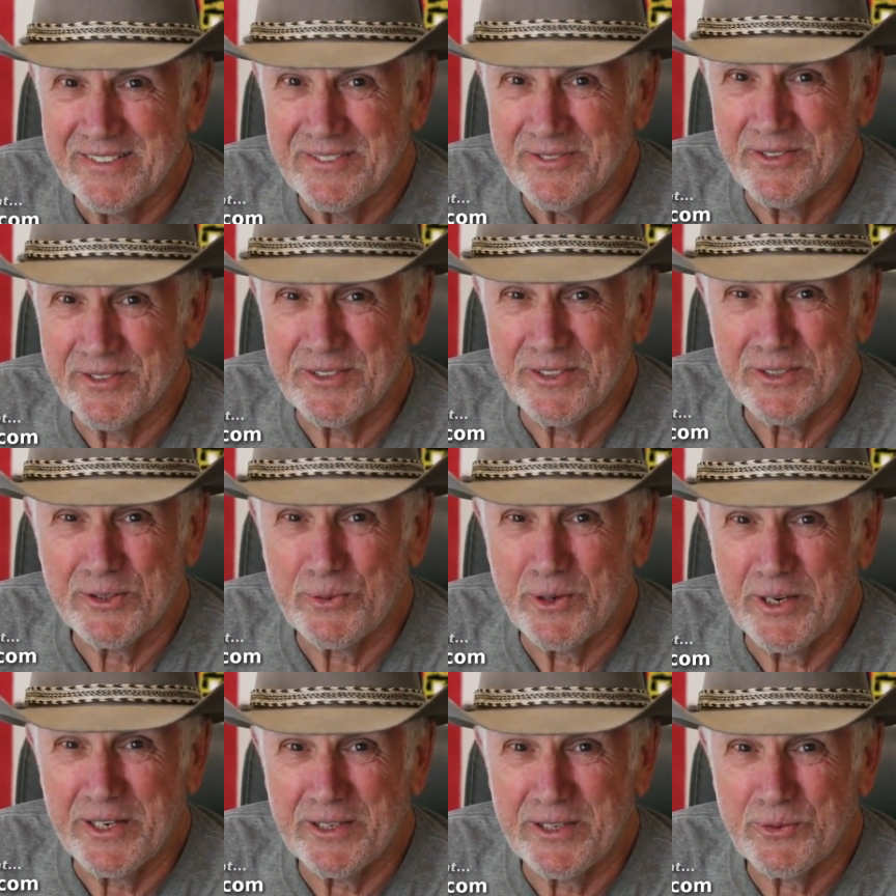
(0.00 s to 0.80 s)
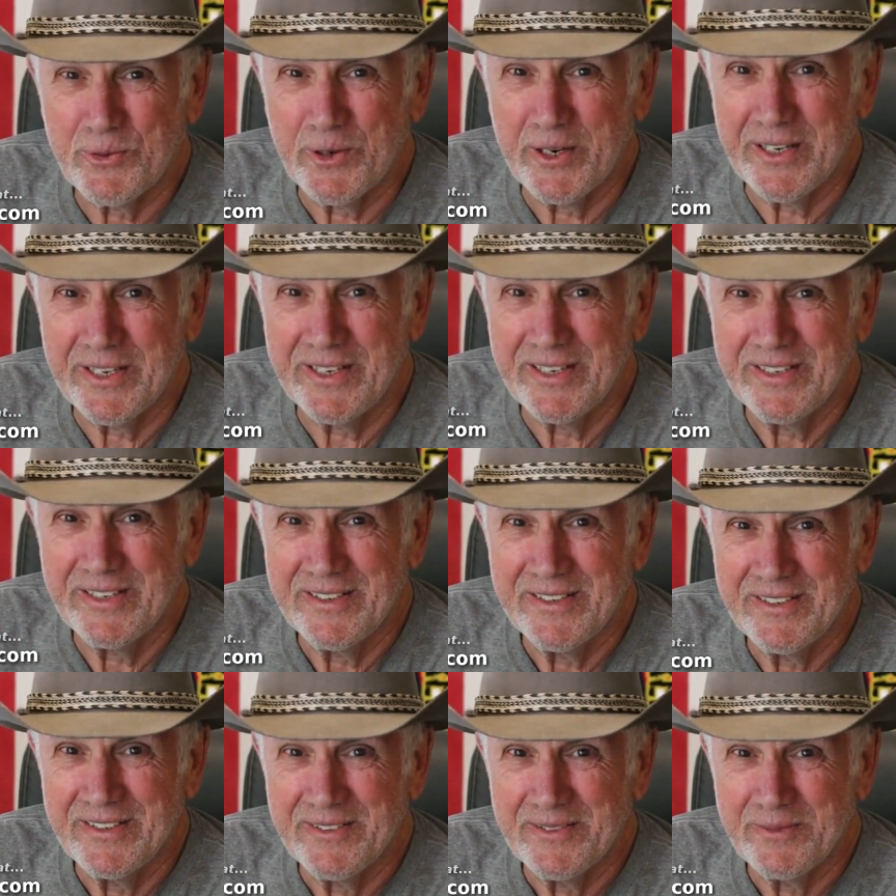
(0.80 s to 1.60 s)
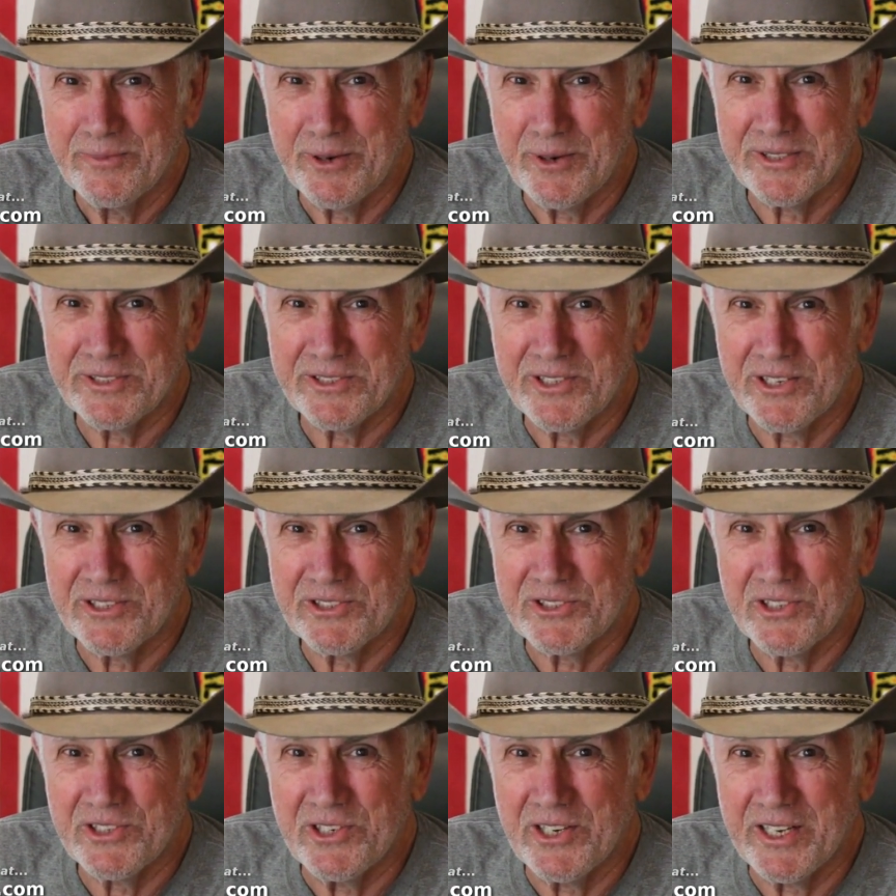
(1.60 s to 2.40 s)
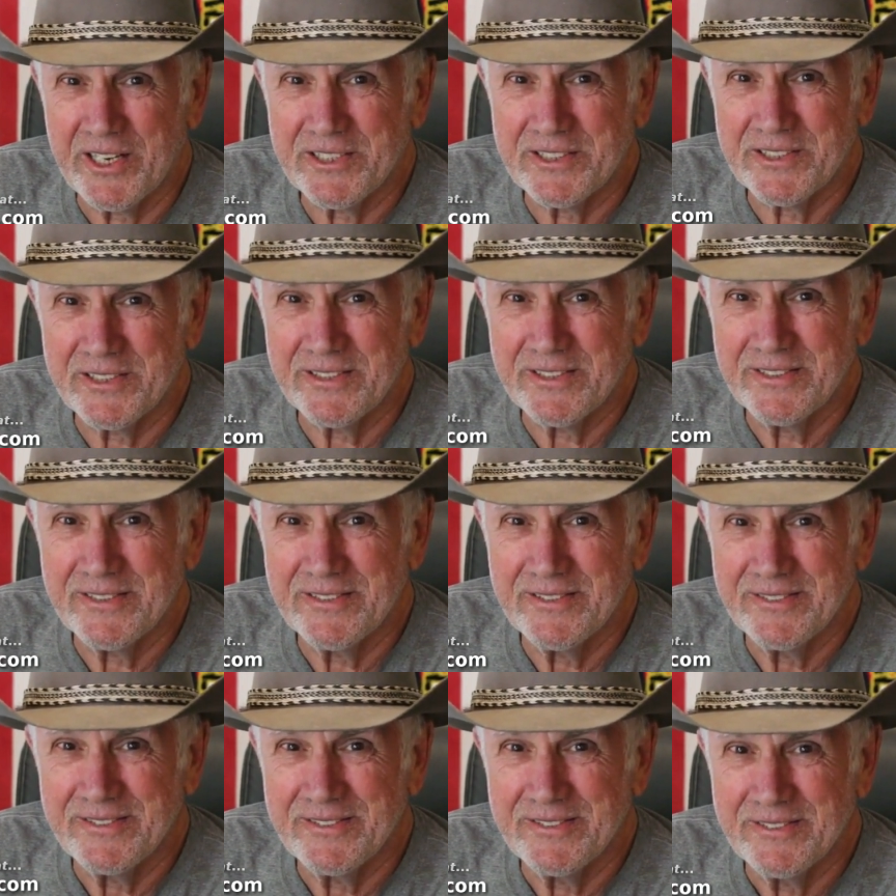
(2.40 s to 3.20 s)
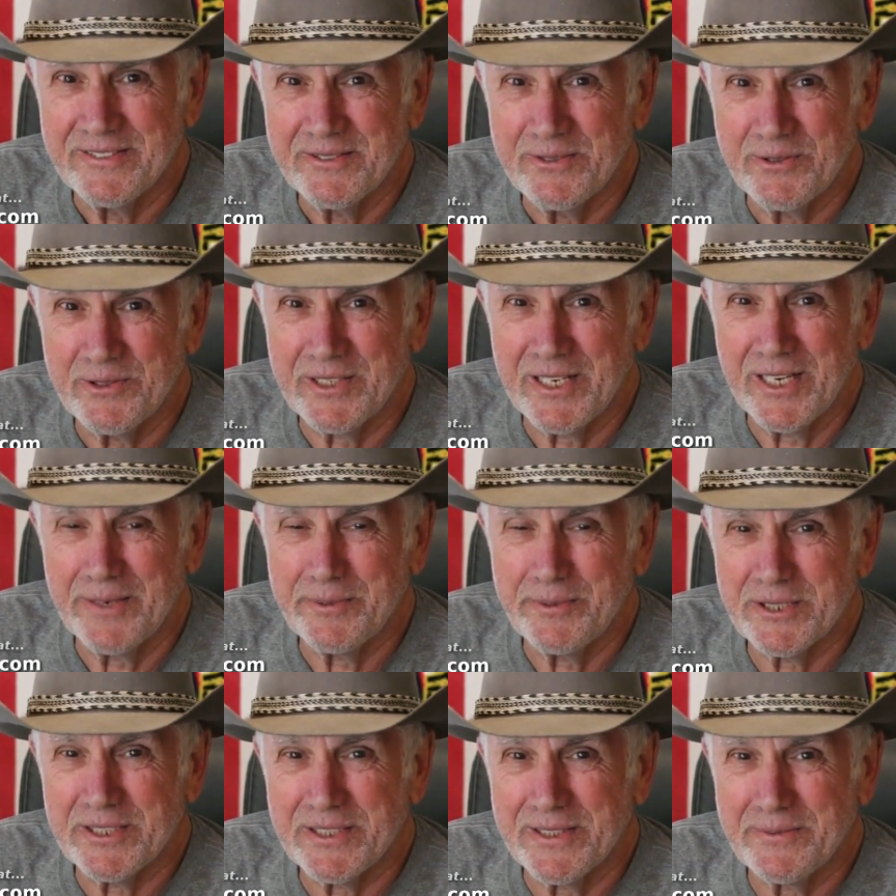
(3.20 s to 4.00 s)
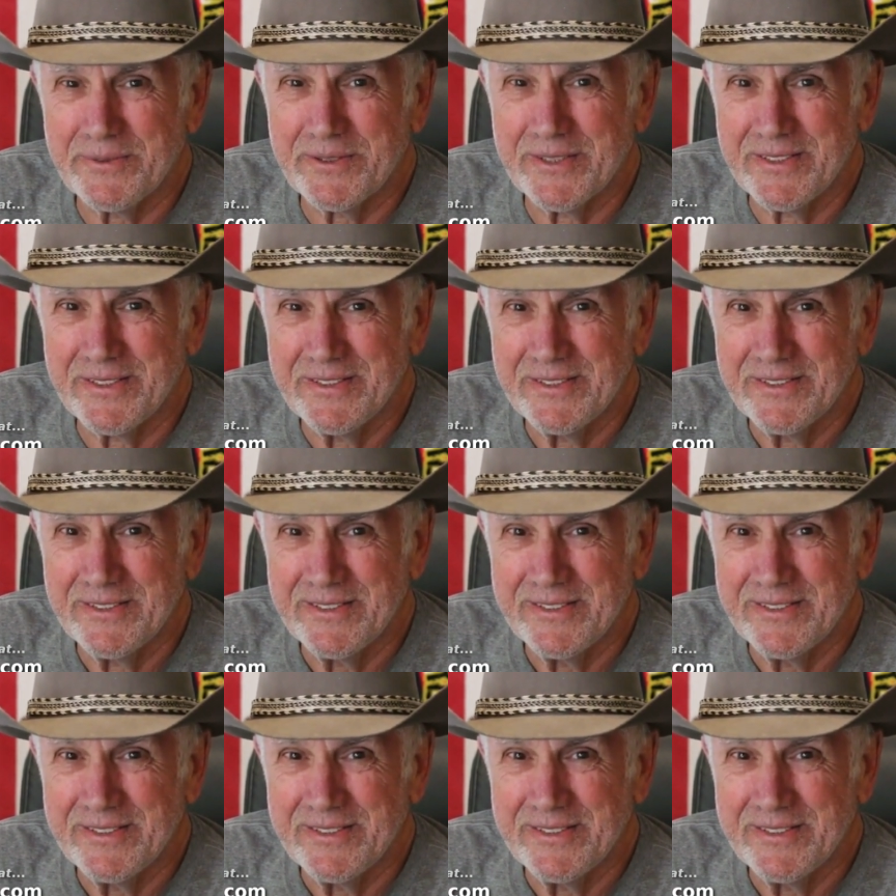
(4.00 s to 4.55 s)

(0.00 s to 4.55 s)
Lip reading: for the 2020 presidential election. Wouldn't that be something?